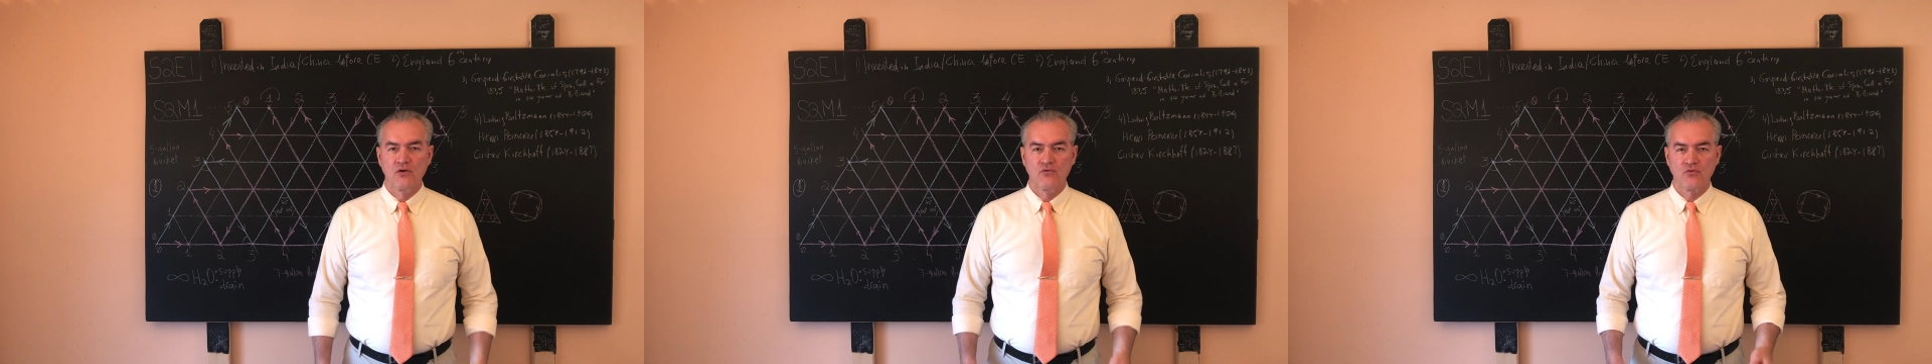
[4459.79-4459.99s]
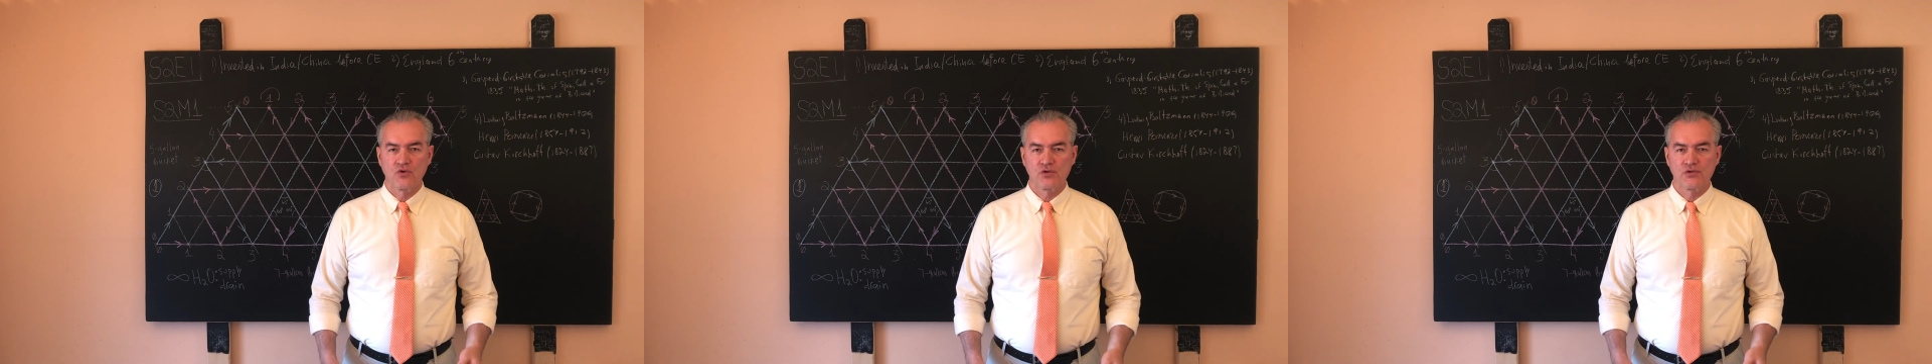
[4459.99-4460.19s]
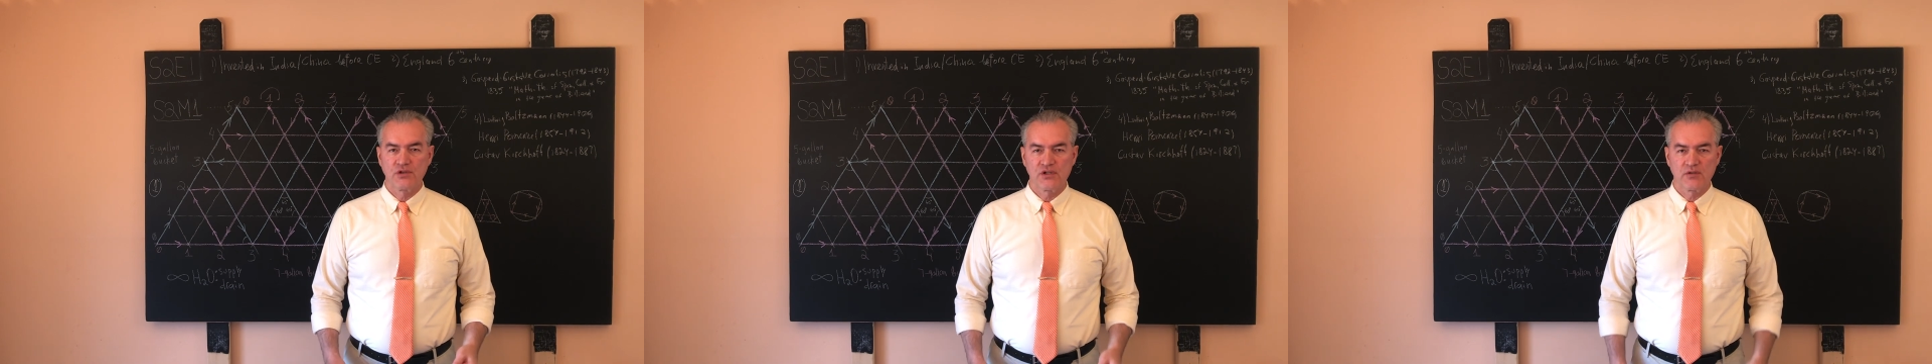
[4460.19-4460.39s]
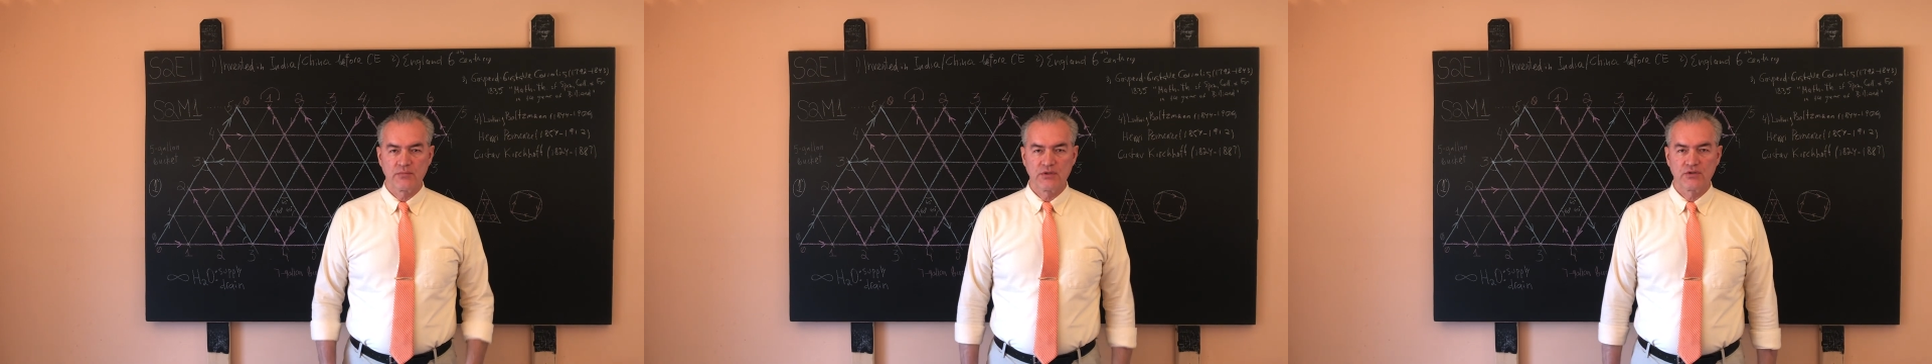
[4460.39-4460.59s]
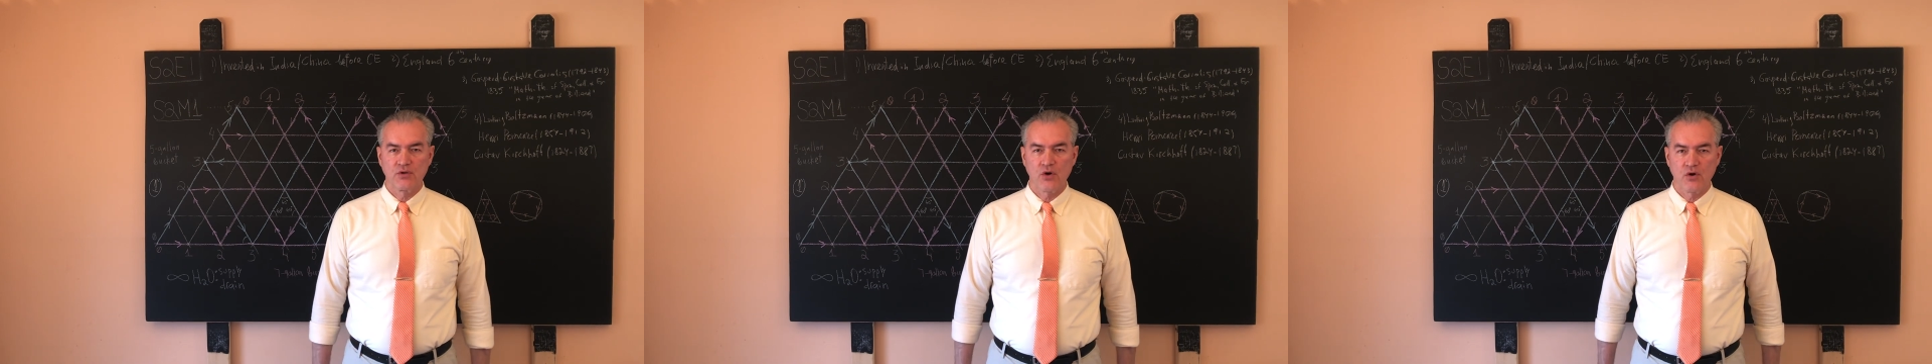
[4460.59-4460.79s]
For a little
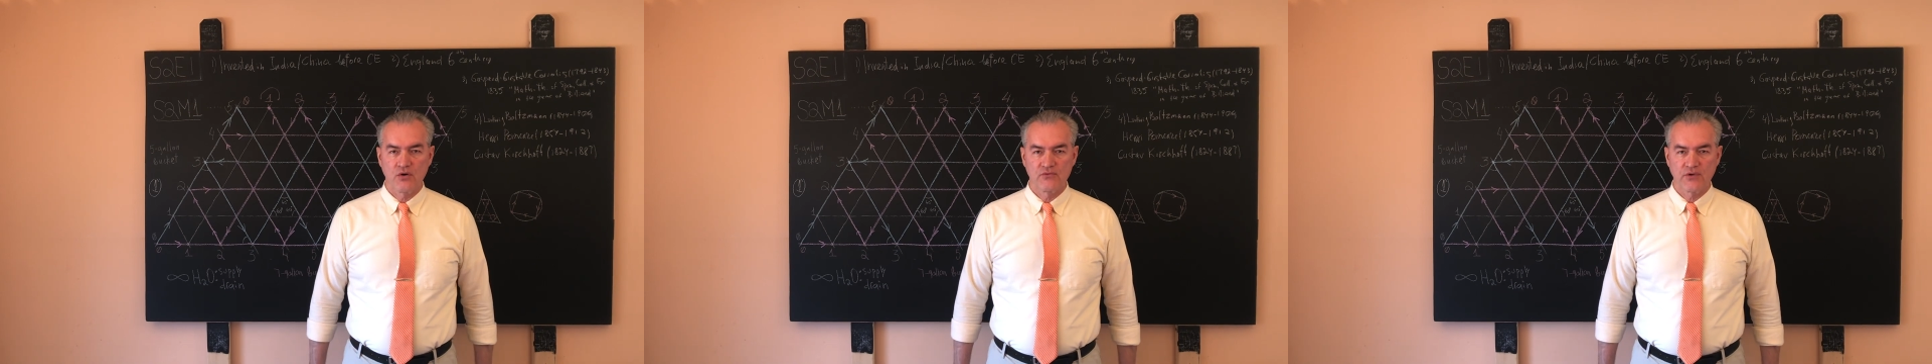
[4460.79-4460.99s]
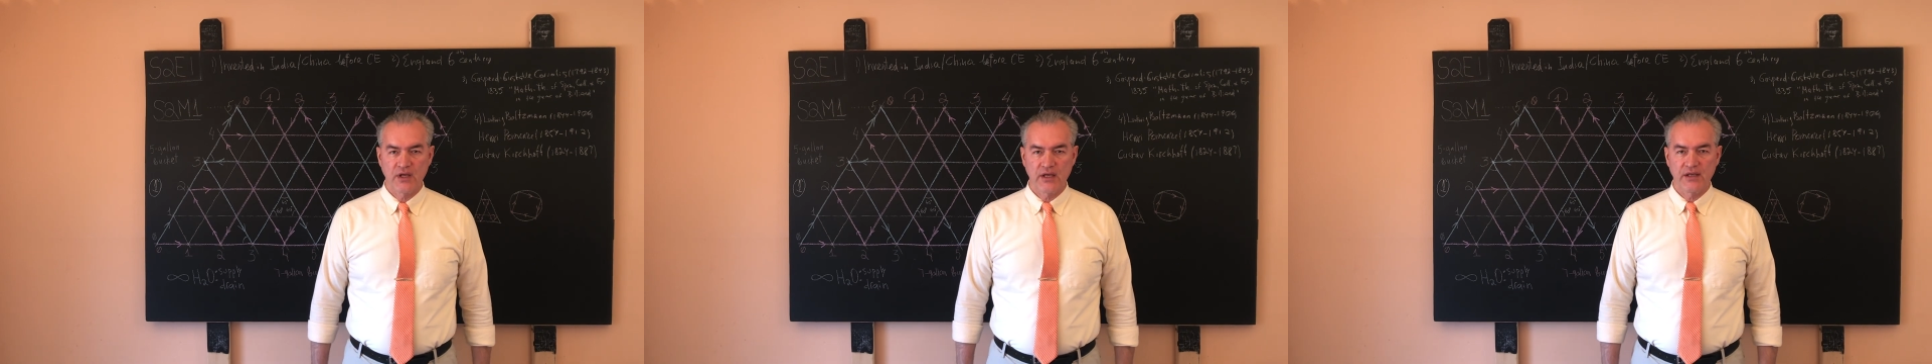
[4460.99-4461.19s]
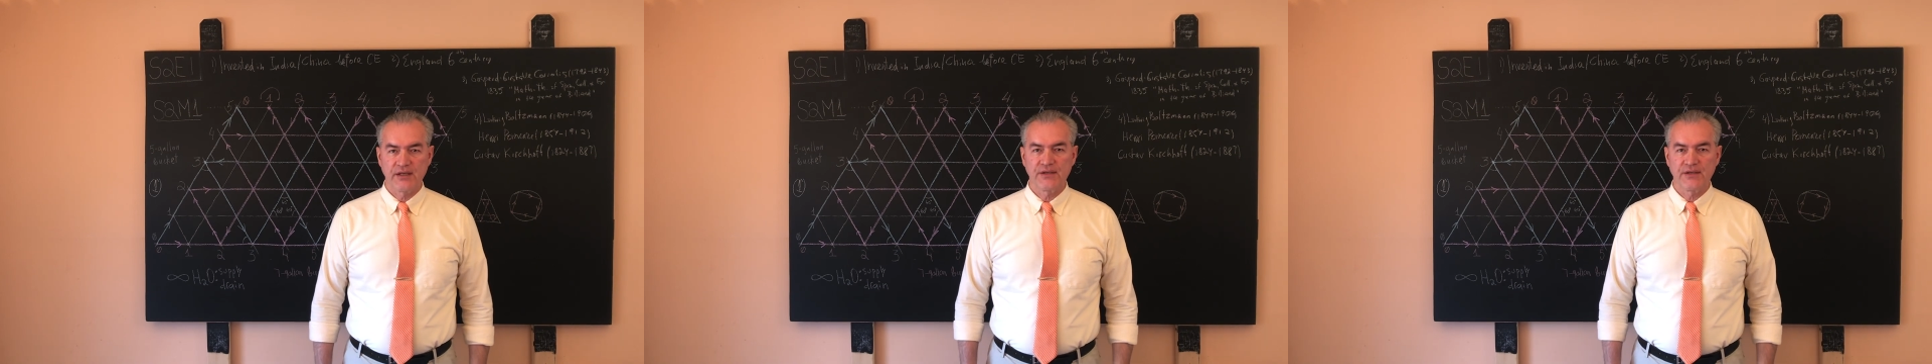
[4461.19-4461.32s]
bit of a